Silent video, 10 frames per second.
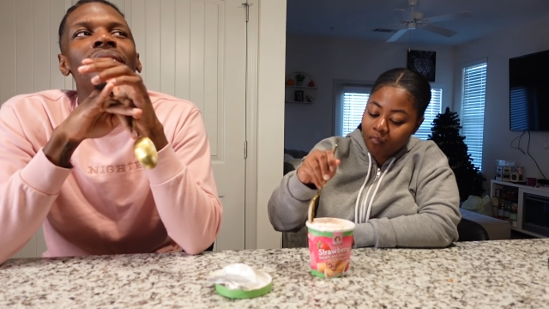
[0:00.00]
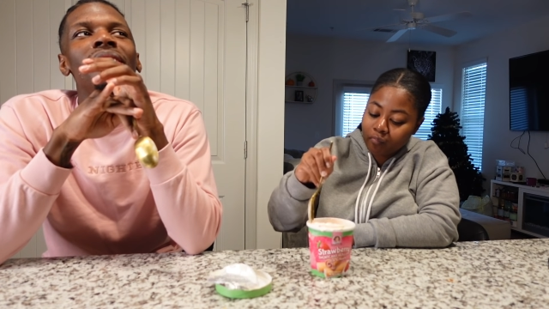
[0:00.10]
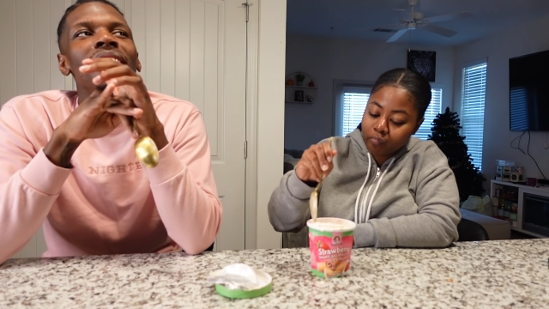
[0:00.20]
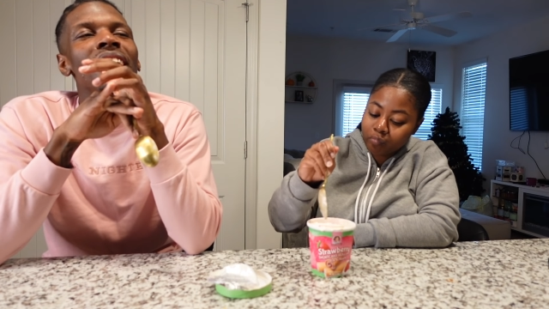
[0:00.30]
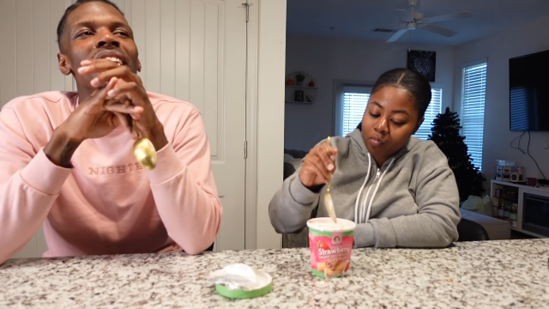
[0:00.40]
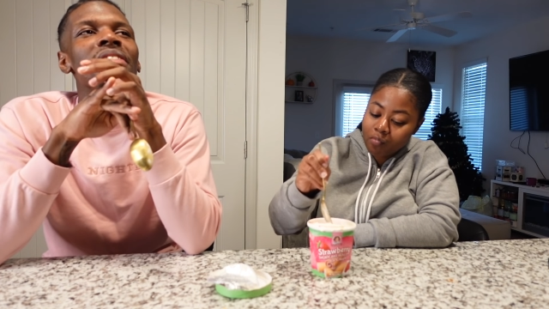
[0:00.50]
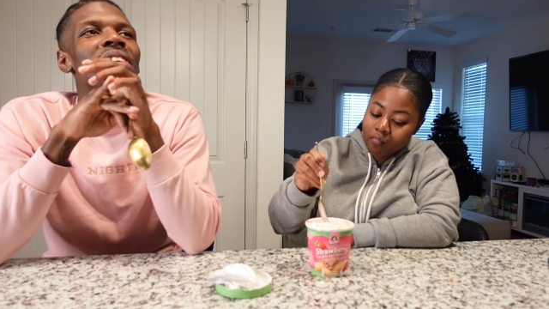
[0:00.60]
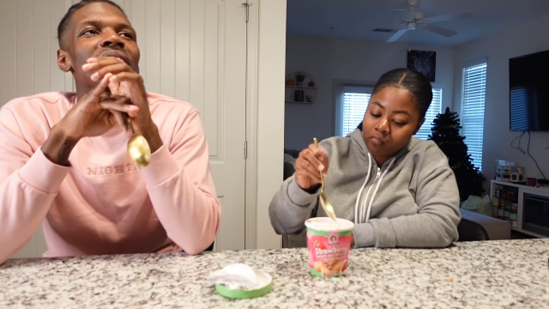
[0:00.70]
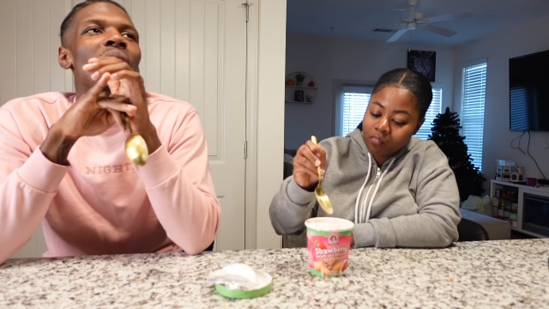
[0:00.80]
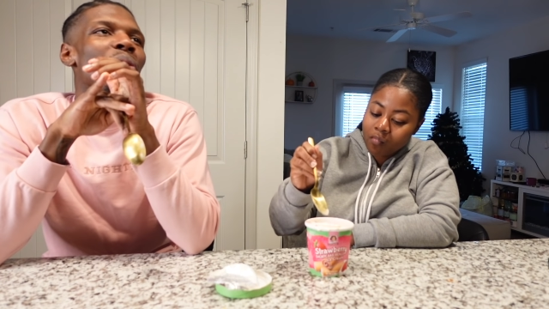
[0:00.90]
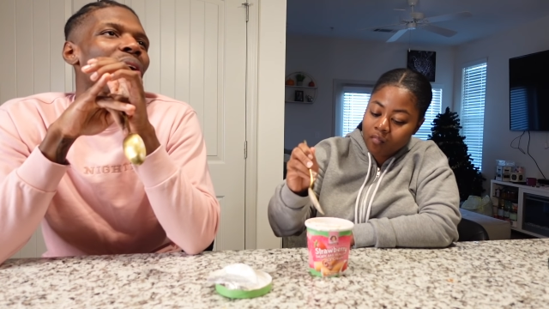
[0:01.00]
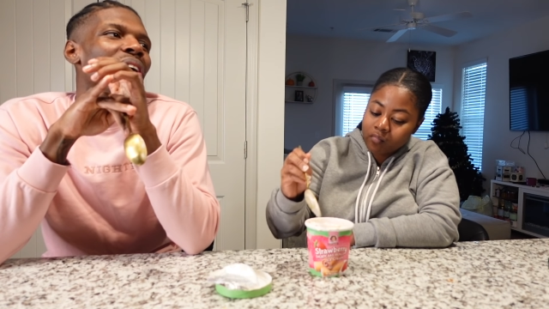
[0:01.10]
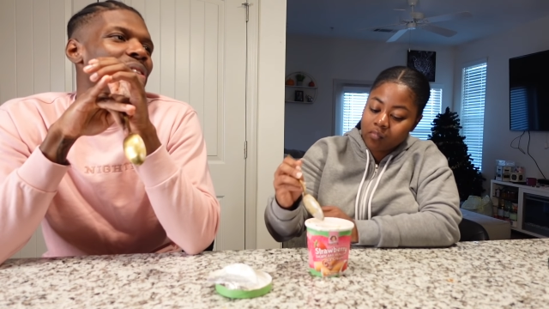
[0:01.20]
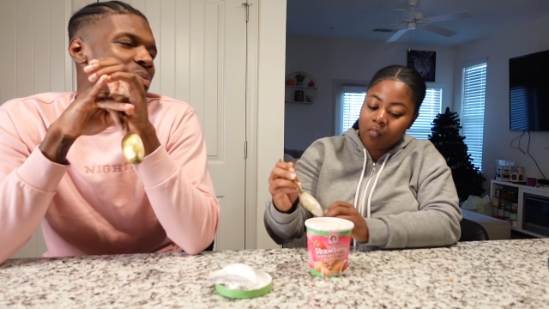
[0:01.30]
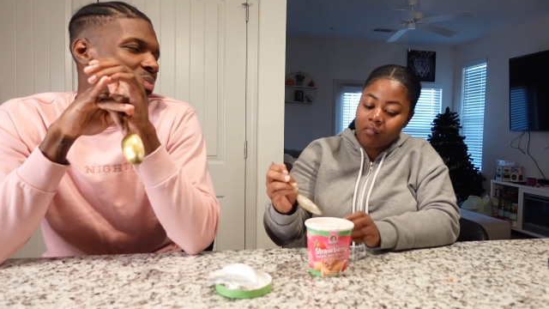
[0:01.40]
Speaker 1: didn't even know it.
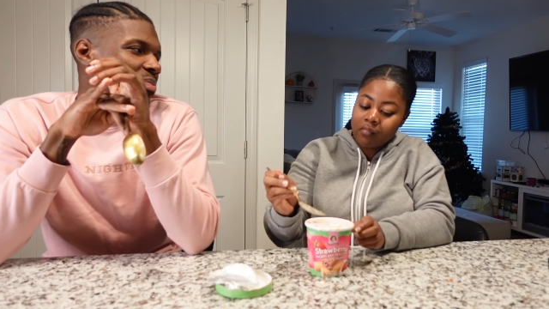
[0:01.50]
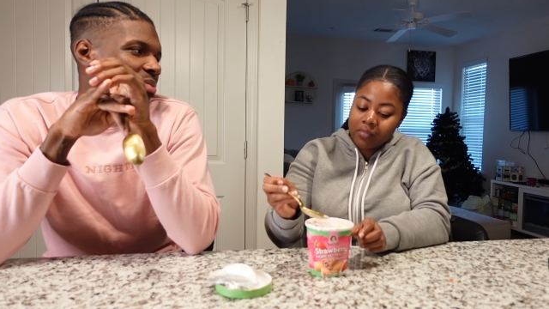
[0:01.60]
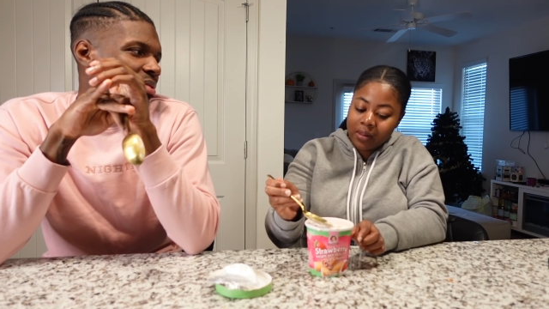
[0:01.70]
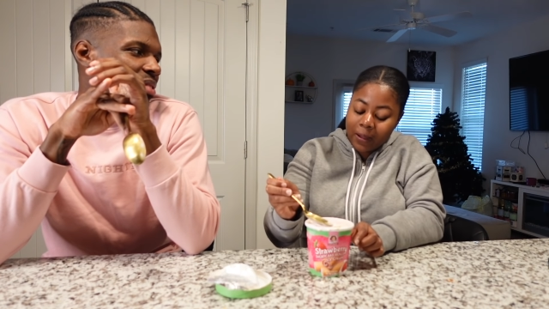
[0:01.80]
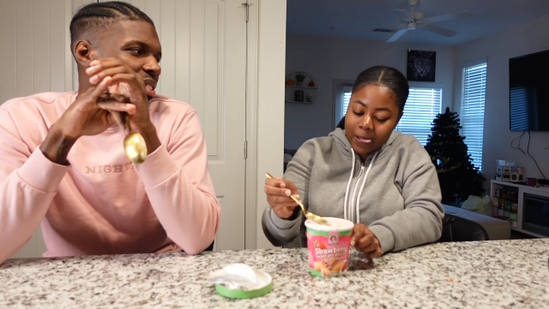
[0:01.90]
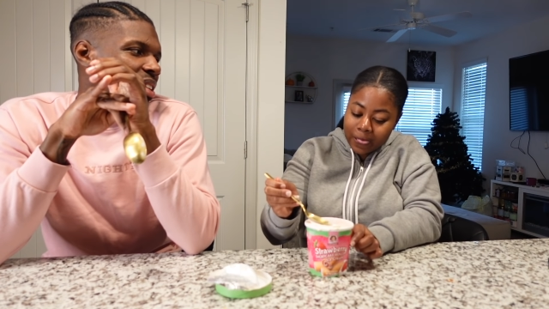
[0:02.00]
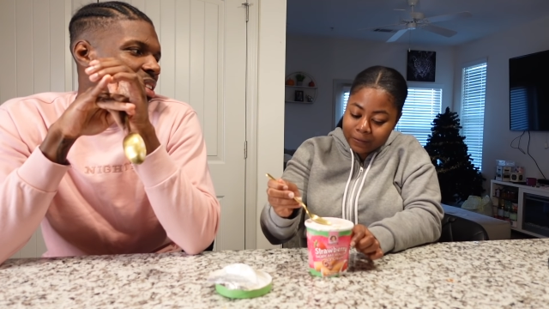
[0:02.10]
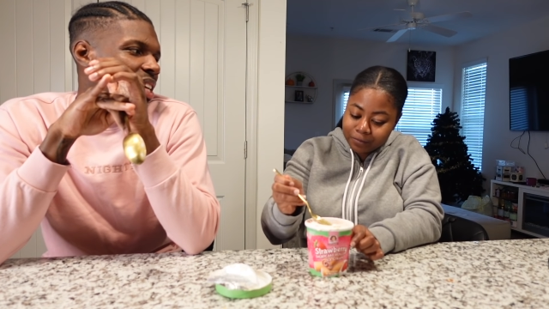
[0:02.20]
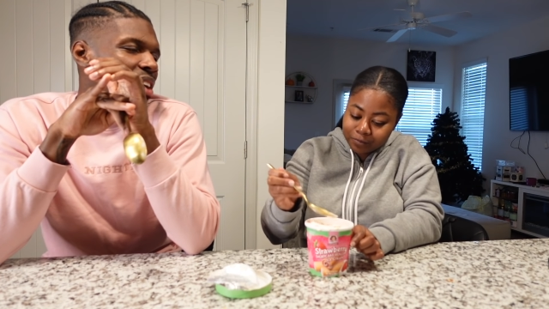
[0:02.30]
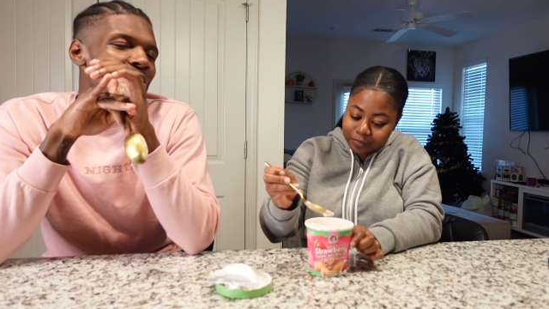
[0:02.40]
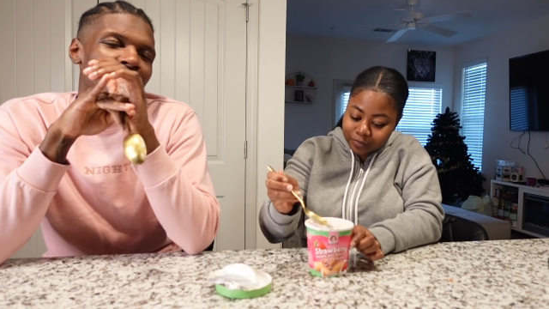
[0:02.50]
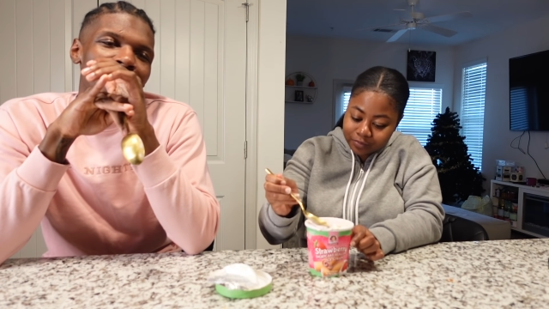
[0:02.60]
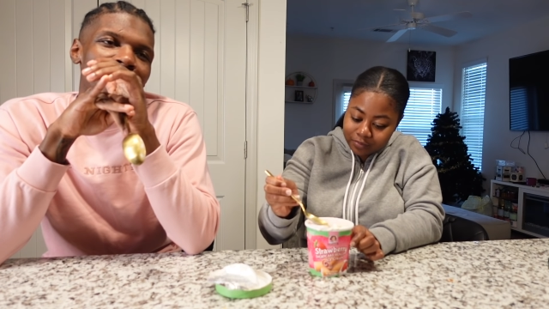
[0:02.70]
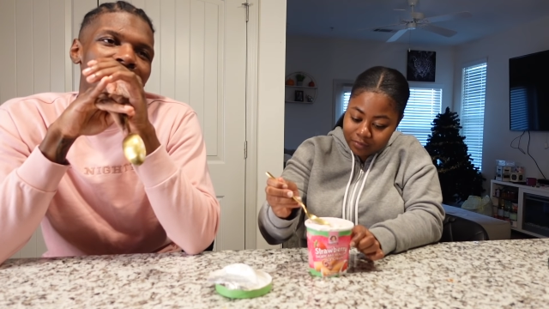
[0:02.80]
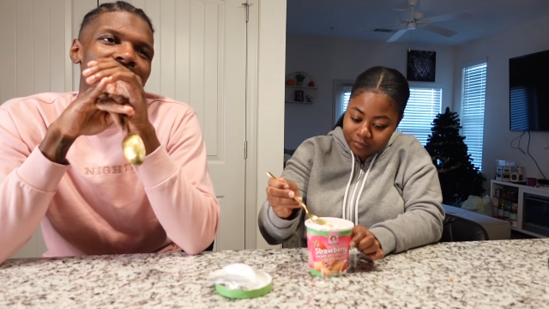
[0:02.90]

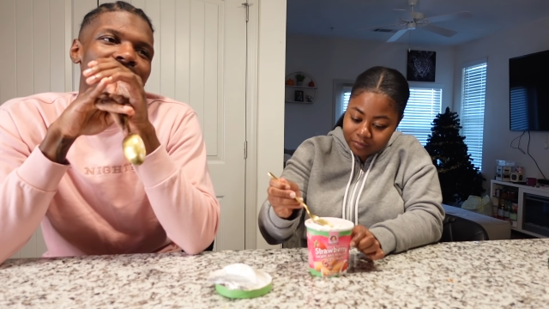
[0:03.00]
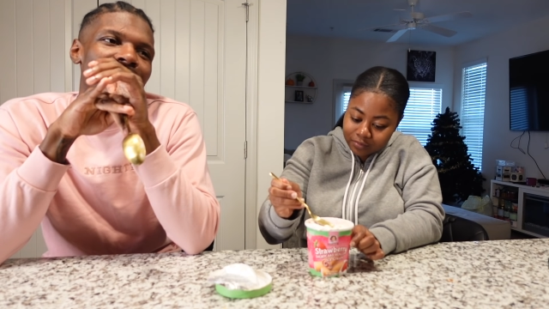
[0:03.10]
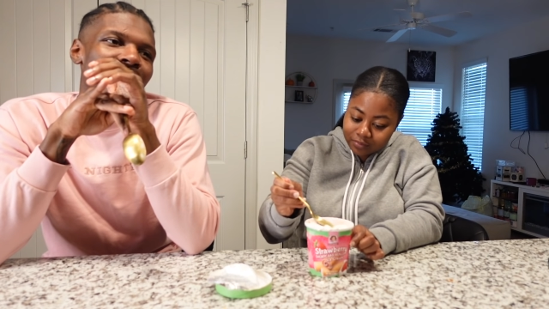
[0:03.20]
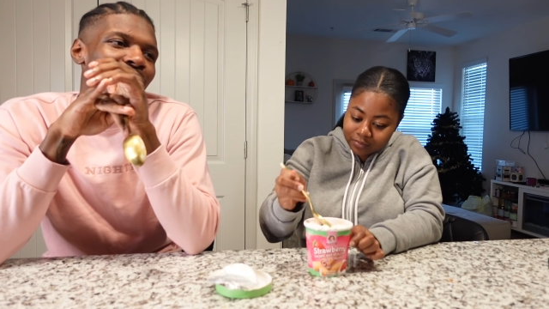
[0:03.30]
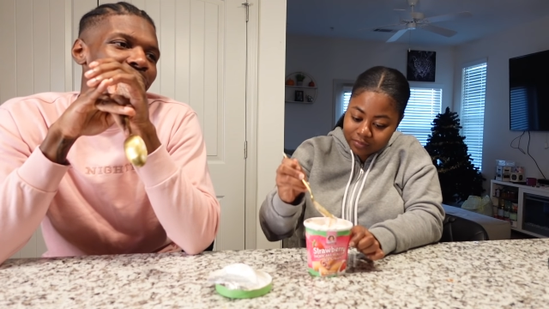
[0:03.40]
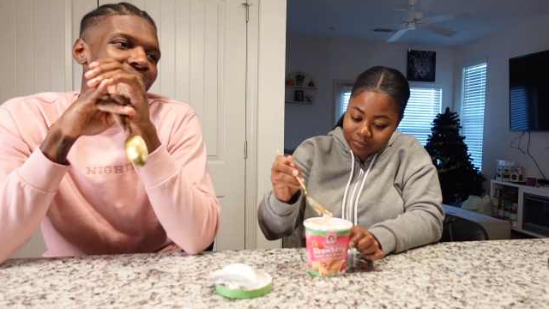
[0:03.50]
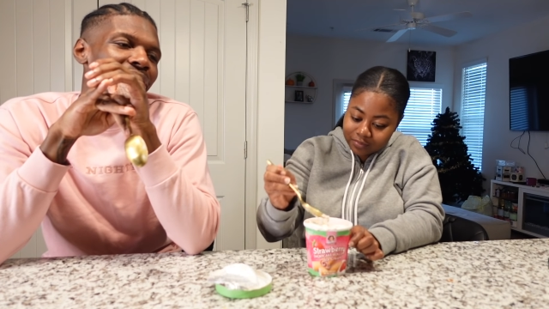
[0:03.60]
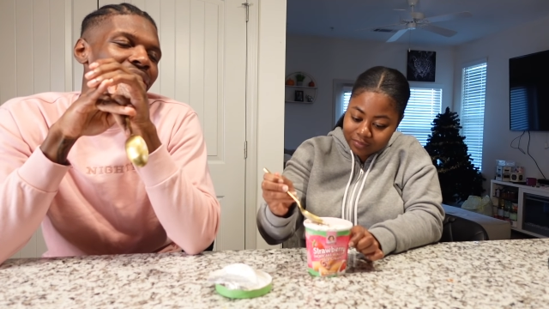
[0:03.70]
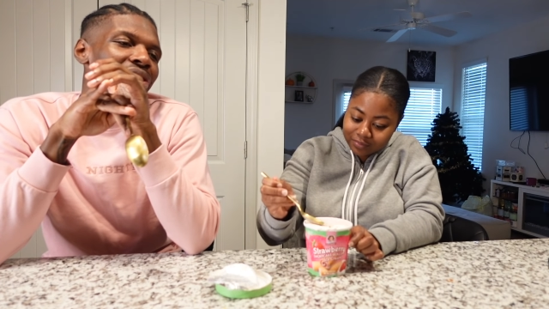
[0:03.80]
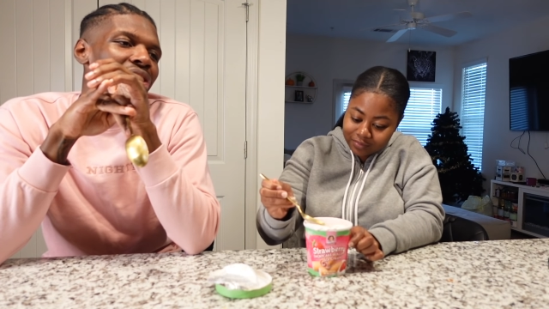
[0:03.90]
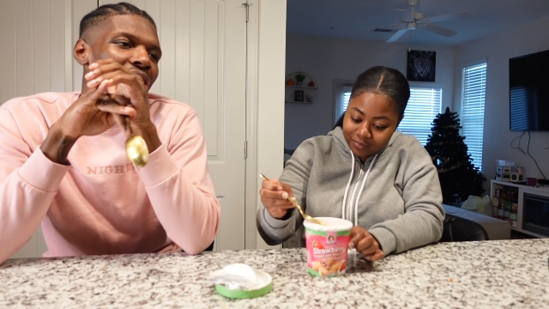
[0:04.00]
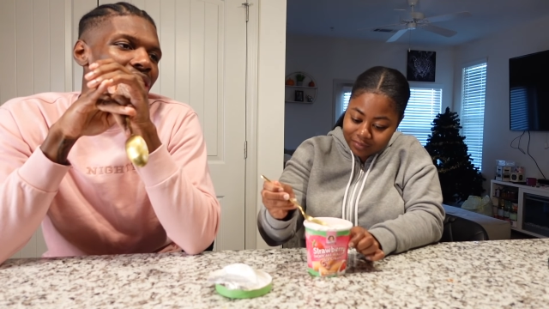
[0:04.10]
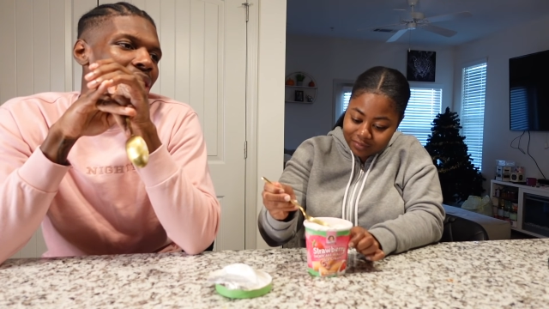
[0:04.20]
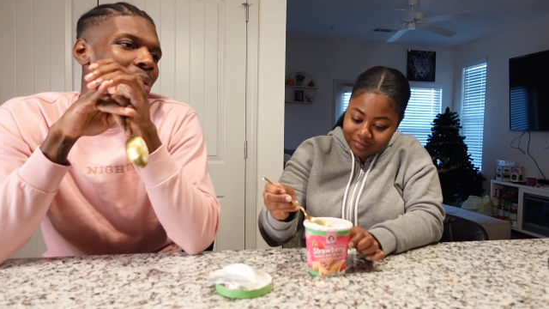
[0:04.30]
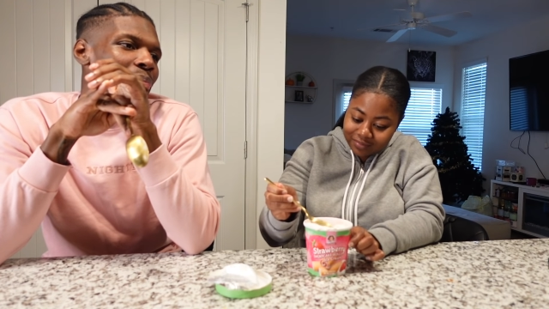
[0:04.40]
Everything he did was
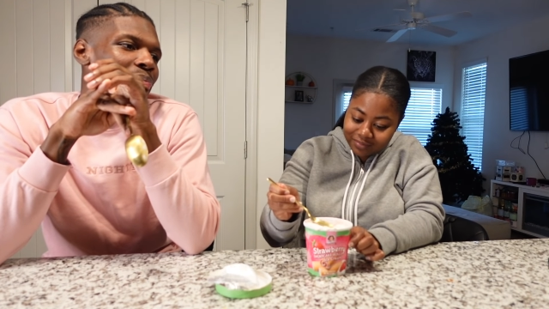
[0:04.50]
dumb.